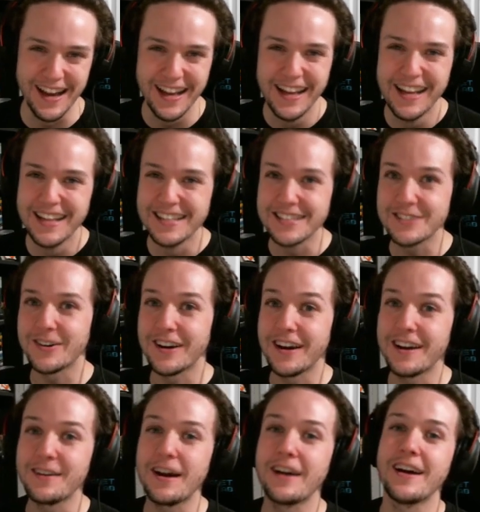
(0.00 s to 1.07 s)
this is where
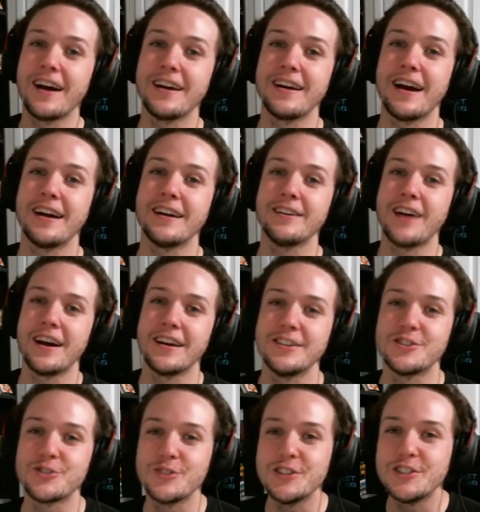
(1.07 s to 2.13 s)
I
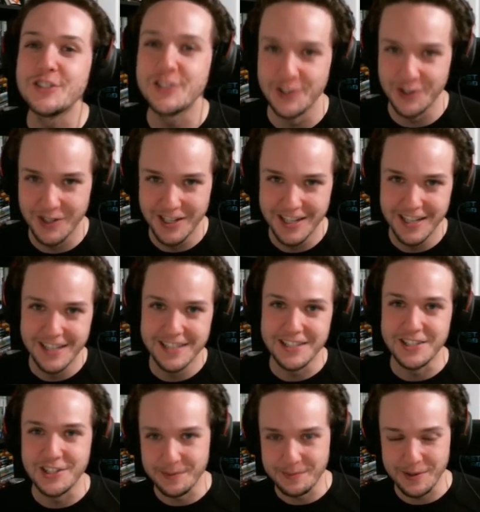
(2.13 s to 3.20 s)
entreat you to
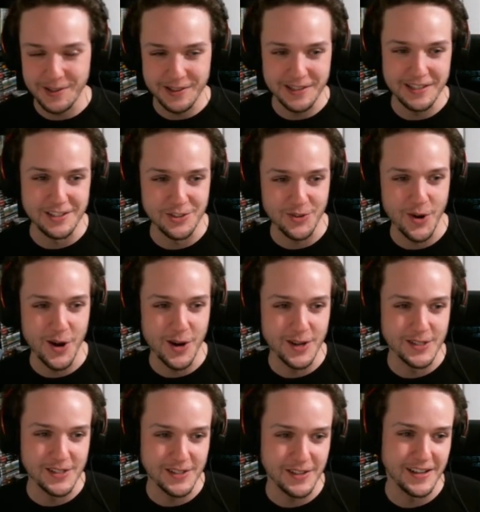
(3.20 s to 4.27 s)
jump on the
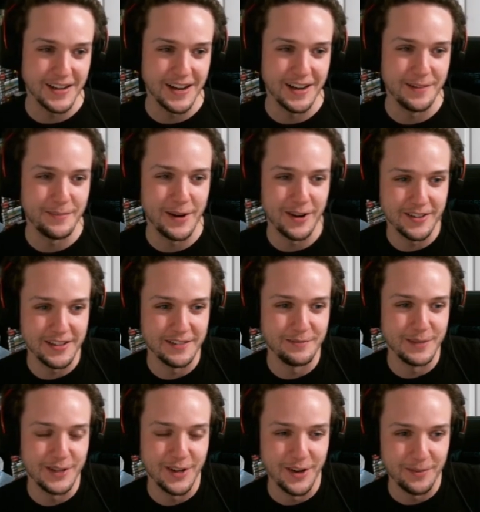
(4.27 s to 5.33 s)
drugs that I apparently have
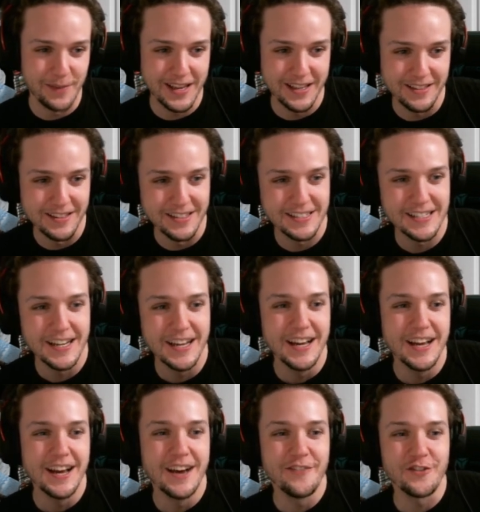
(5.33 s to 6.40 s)
been on making these.
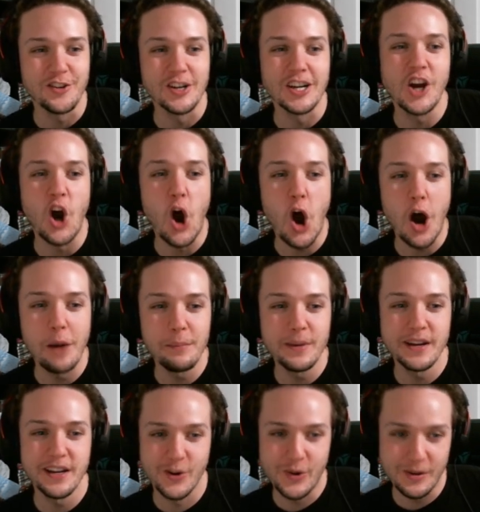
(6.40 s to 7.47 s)
For a common
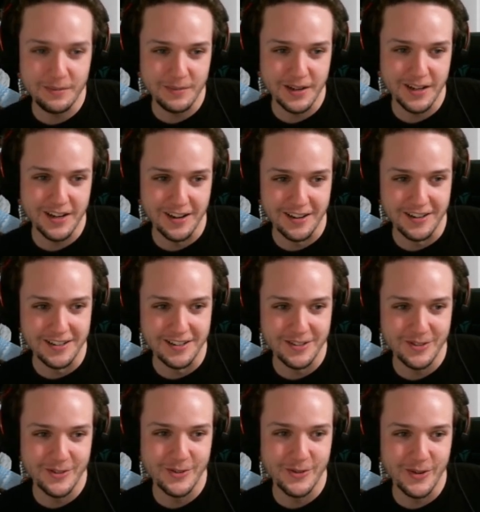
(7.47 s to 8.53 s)
equipment card
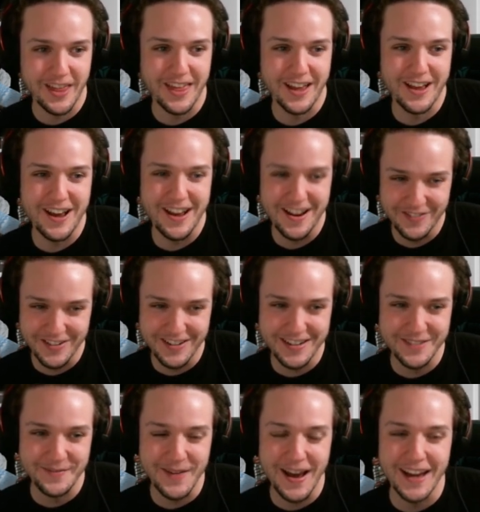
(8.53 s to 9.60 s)
with a converted
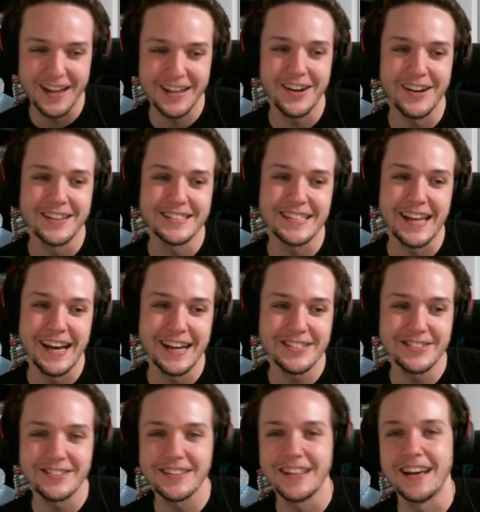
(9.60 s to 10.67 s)
mana cost X
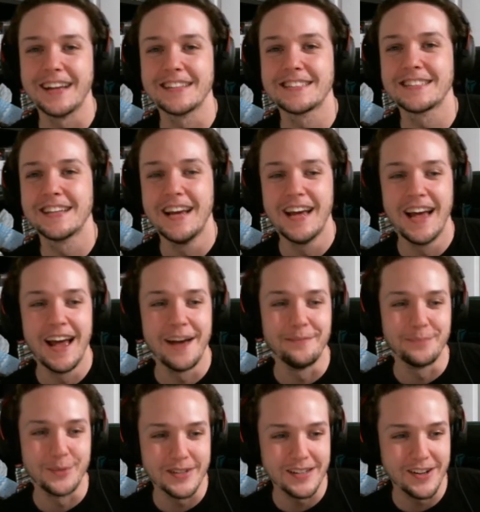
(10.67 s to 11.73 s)
or less, and
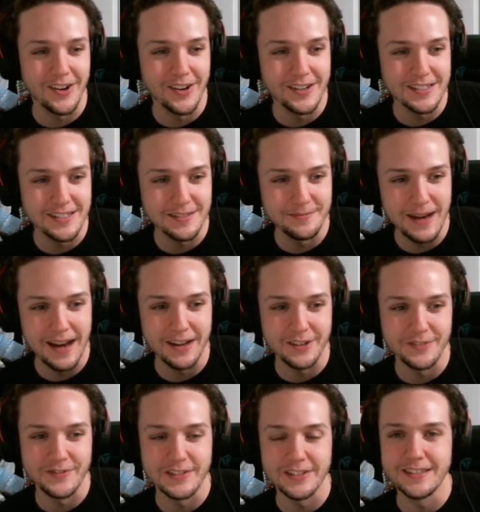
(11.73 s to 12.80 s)
put it onto the
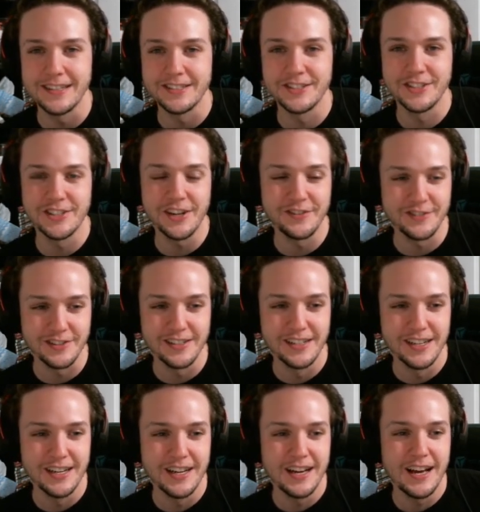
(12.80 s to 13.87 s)
battlefield, then shuffle.
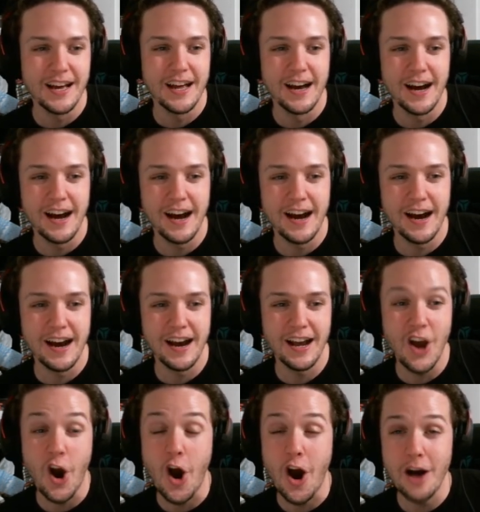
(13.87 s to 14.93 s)

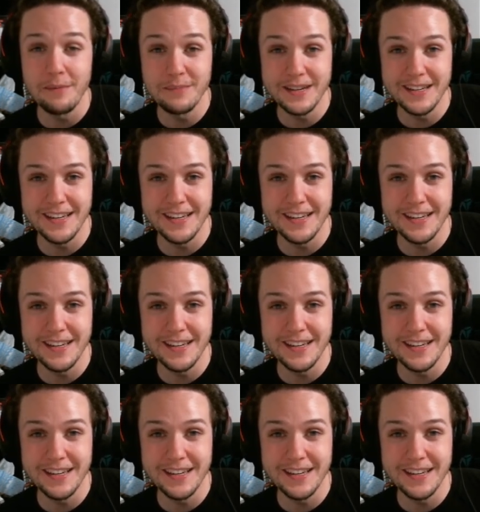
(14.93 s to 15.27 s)
Common